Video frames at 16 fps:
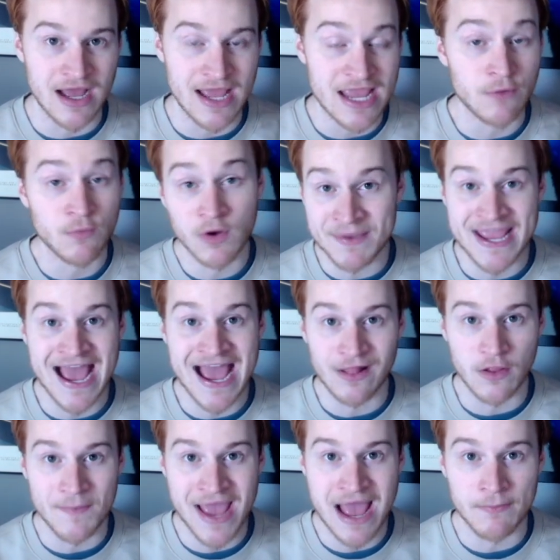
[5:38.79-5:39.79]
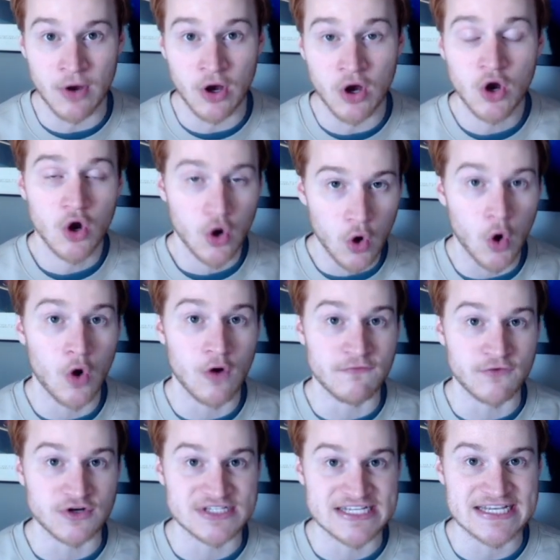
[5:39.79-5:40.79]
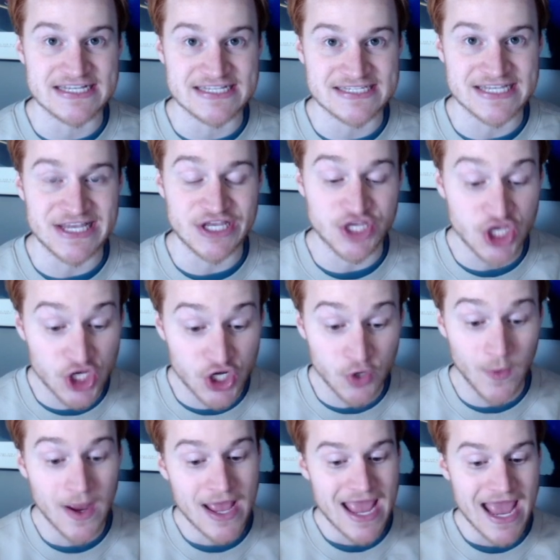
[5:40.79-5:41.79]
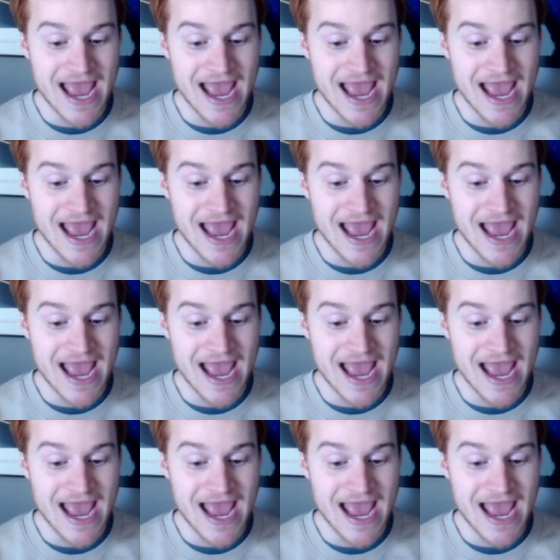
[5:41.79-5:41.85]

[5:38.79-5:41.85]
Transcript: it will be Alabama over TCU.